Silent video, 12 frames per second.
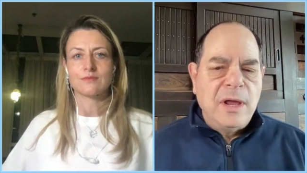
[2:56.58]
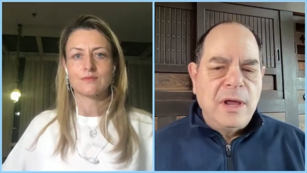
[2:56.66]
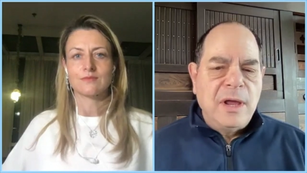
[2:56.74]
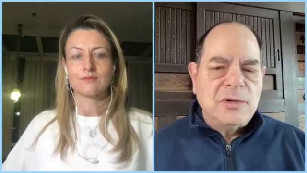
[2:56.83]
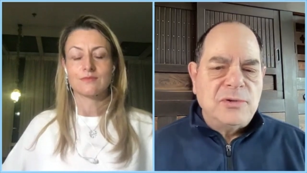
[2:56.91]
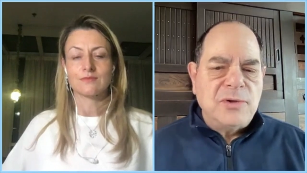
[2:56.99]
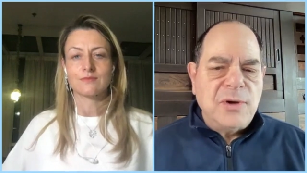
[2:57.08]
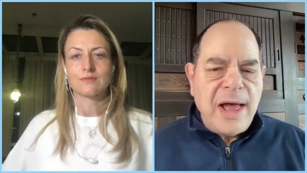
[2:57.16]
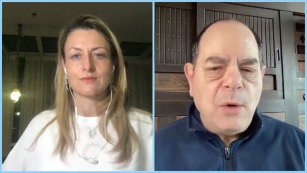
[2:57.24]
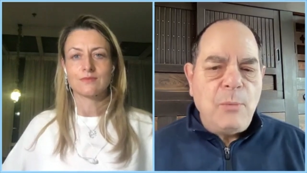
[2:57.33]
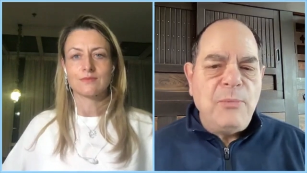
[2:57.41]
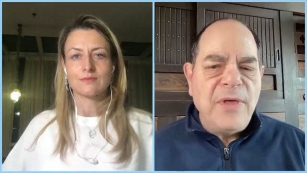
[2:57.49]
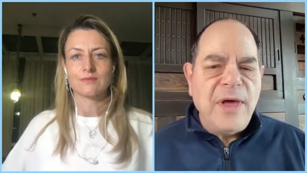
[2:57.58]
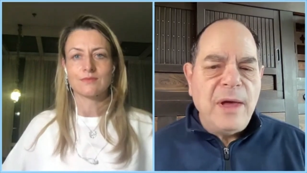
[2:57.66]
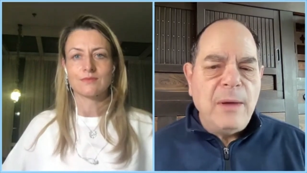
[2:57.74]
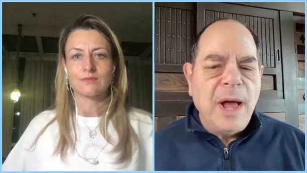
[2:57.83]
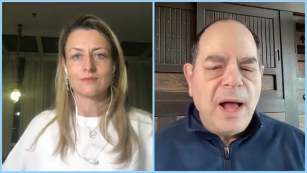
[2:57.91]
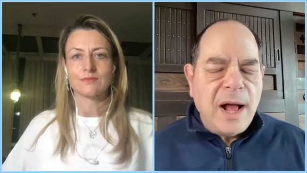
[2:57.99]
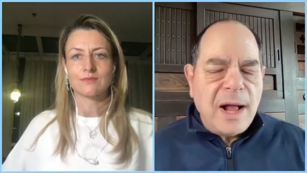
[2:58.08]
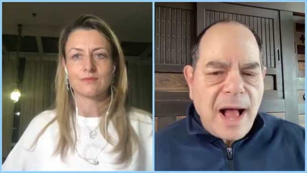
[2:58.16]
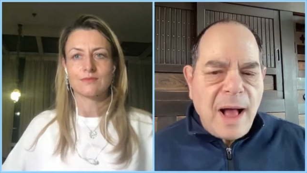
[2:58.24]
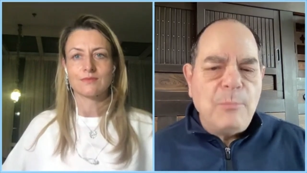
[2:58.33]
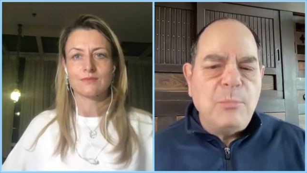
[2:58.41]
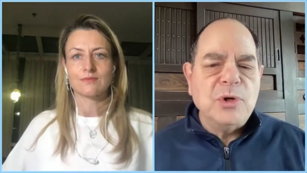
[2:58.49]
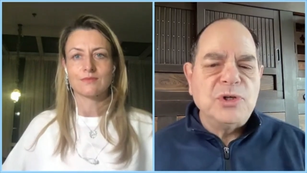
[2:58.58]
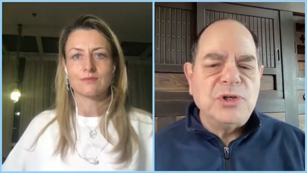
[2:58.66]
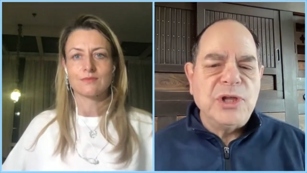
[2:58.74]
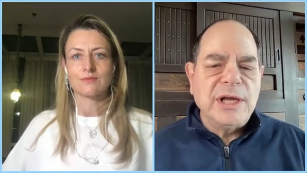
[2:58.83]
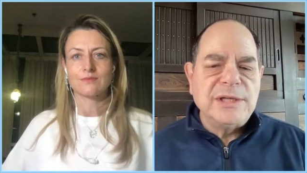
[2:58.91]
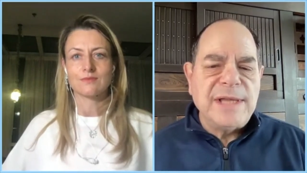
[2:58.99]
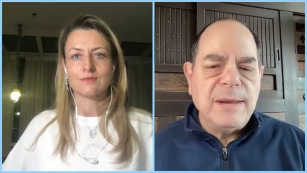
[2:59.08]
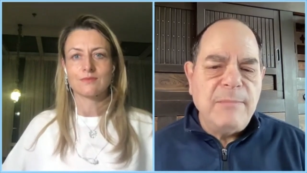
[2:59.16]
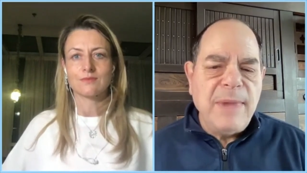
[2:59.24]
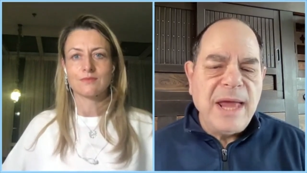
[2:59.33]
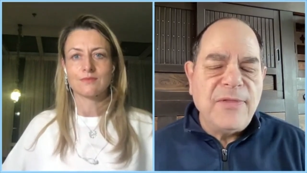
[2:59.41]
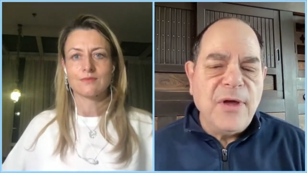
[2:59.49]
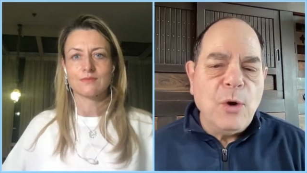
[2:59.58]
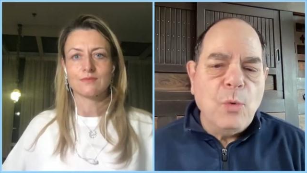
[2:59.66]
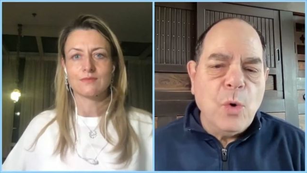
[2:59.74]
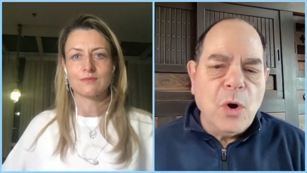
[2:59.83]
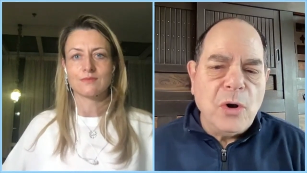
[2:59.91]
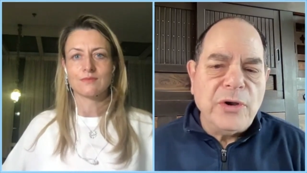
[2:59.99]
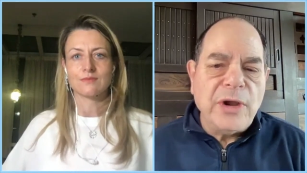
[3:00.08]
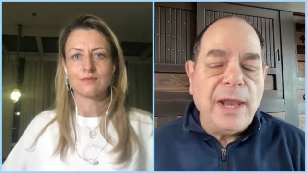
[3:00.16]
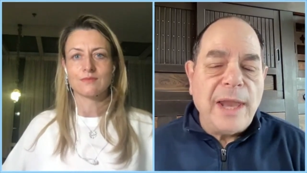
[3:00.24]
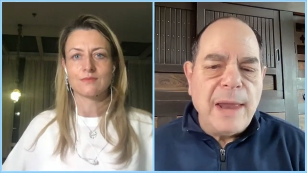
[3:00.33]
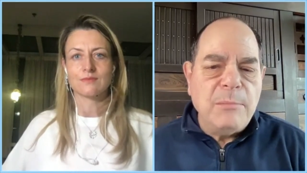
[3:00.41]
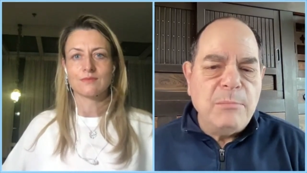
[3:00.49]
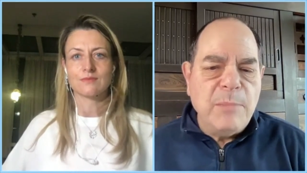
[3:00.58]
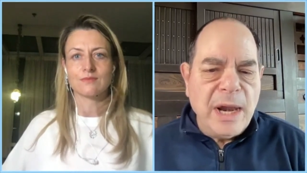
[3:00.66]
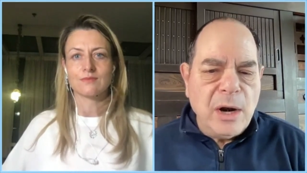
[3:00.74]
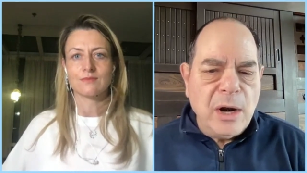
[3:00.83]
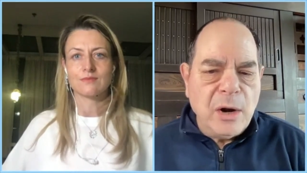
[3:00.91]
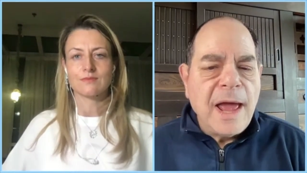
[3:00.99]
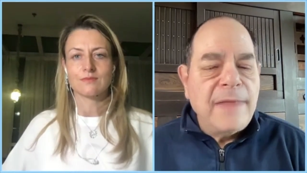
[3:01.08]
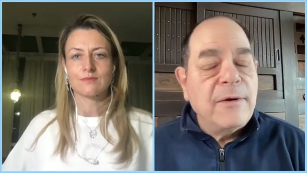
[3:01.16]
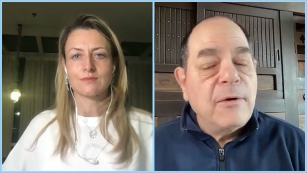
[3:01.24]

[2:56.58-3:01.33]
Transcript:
Speaker 1: to help them accomplish things that make their world a lot better. And there are